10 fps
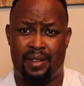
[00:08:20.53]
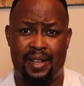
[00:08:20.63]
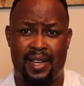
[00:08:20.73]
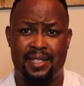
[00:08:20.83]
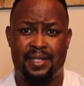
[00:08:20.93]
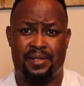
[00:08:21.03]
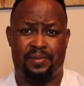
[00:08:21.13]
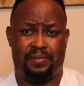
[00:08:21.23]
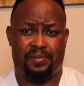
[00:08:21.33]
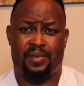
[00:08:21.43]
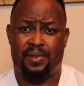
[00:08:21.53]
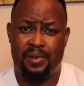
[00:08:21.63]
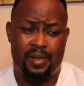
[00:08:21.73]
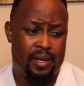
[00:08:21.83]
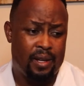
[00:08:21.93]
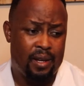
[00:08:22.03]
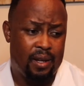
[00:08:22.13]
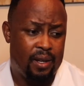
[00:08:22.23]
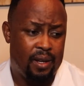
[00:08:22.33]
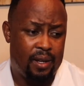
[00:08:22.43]
nice,
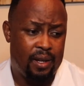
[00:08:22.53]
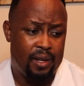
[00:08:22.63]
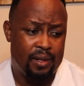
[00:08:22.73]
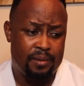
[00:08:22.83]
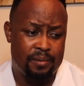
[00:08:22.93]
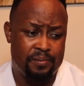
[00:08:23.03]
but